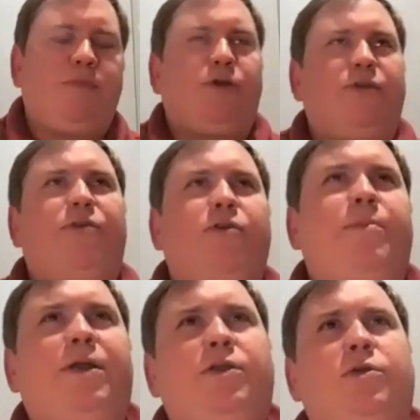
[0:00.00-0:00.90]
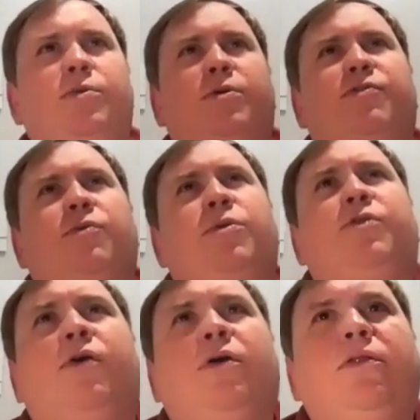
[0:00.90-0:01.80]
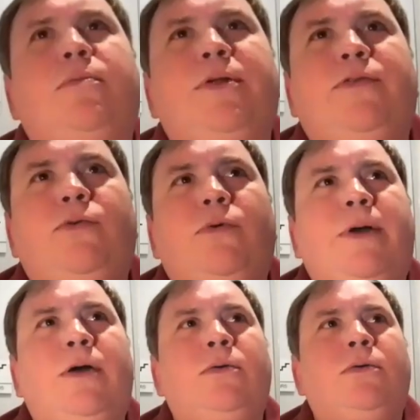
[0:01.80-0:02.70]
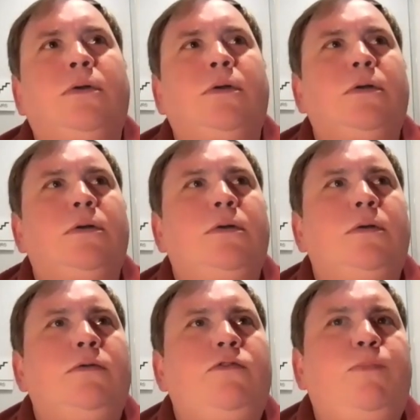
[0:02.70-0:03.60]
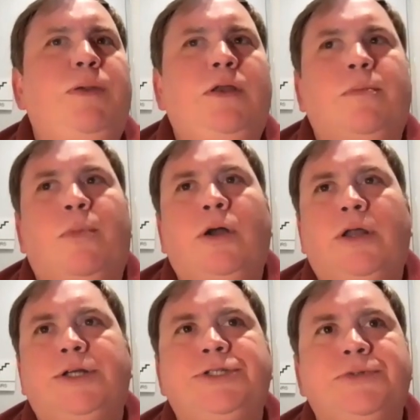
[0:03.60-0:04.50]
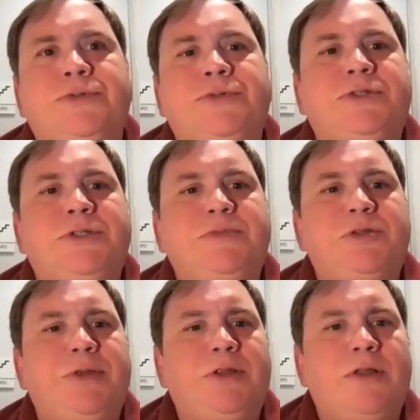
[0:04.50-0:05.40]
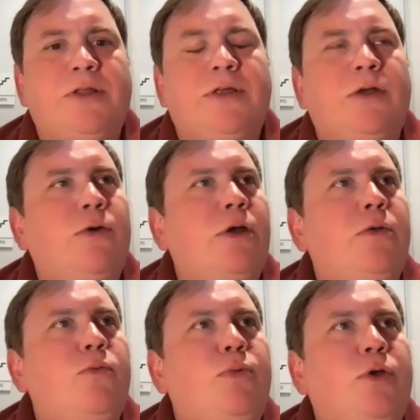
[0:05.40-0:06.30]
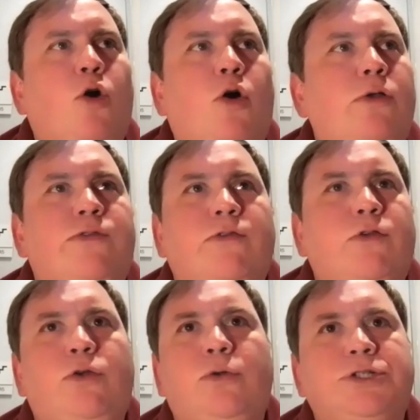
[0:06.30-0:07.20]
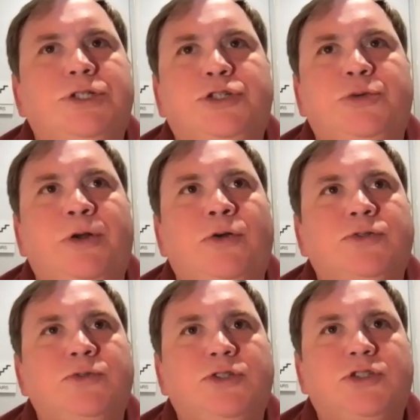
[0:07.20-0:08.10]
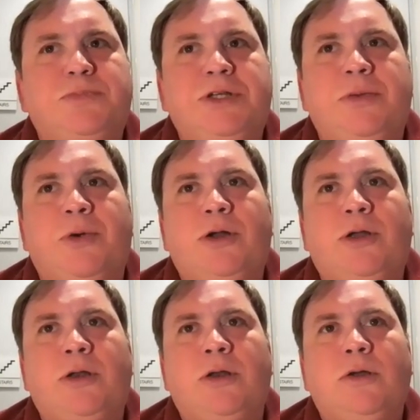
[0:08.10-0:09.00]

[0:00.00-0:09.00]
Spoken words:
Chris, I'll go back to you because I want to talk a little bit too about speed to market issues. It seems to be the other thing, right? The cost is a huge issue, but also just speed to market.